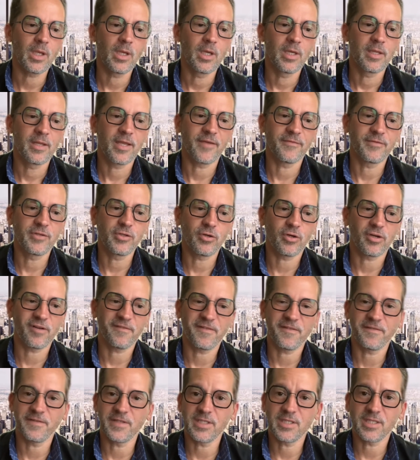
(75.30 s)
They have
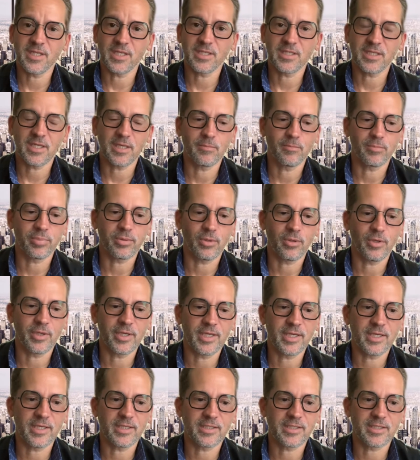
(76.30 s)
256
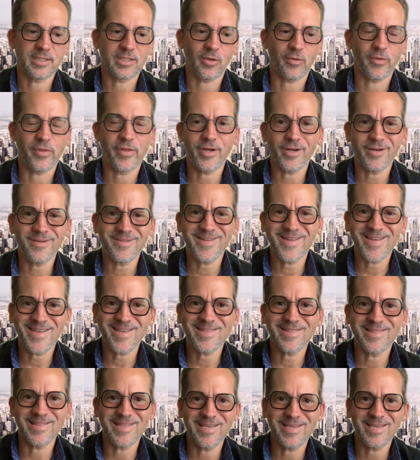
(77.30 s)
employees. So they're
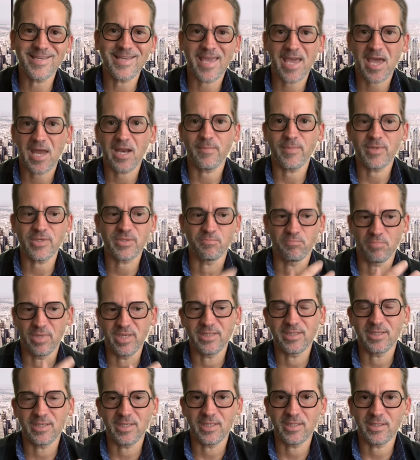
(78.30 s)
in the cannabis
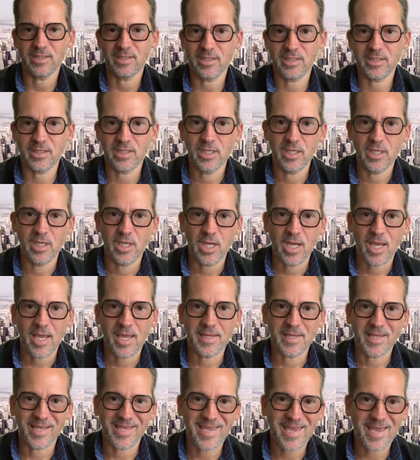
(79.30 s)
business,
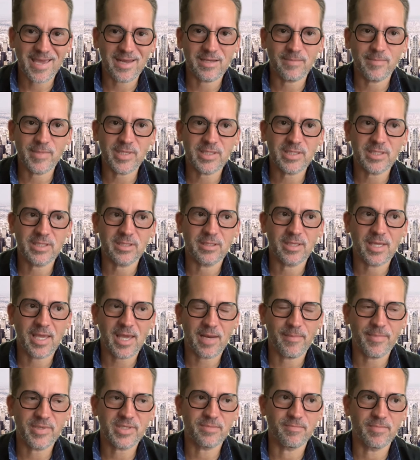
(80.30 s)
and the
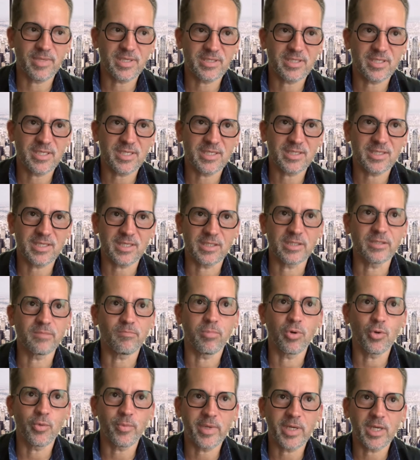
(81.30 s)
cannabis business is
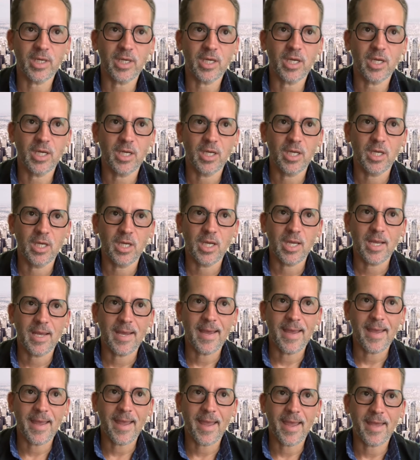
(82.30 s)
booming
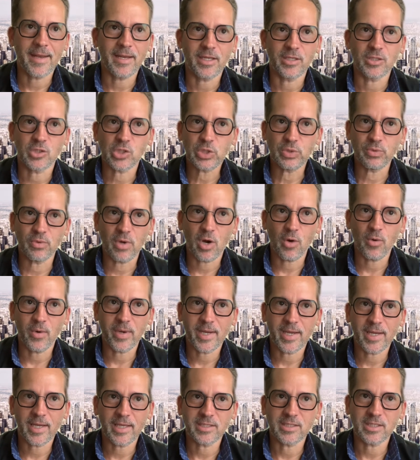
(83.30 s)
and it's
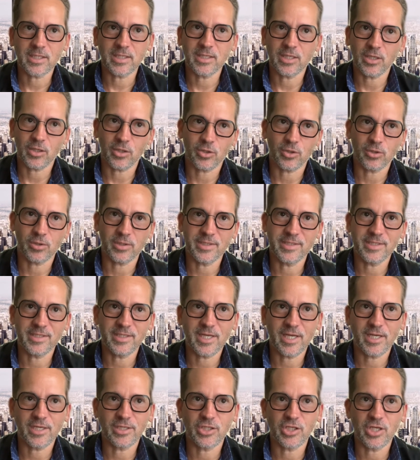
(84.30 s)
growing. It's in the early
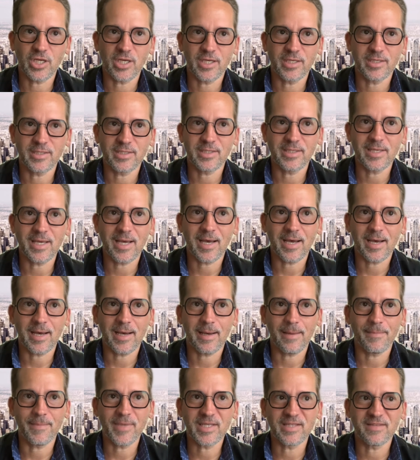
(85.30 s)
stages.
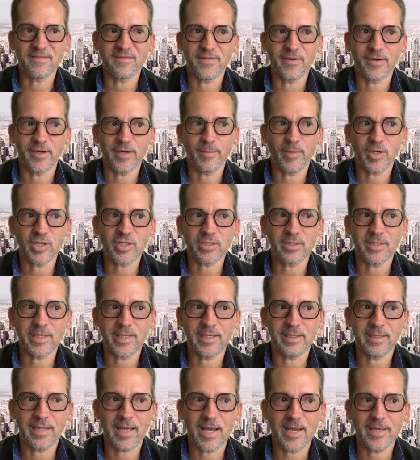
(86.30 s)
It's very much
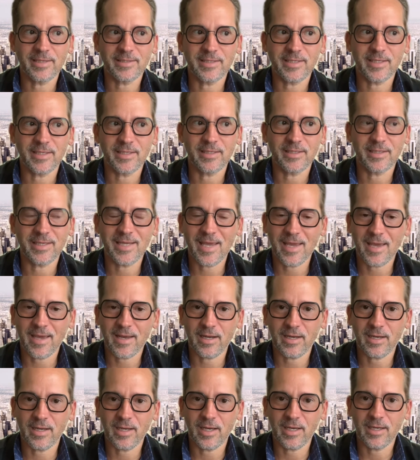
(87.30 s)
legalized in
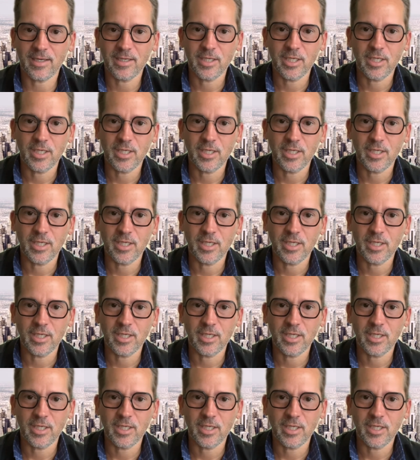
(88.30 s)
Canada,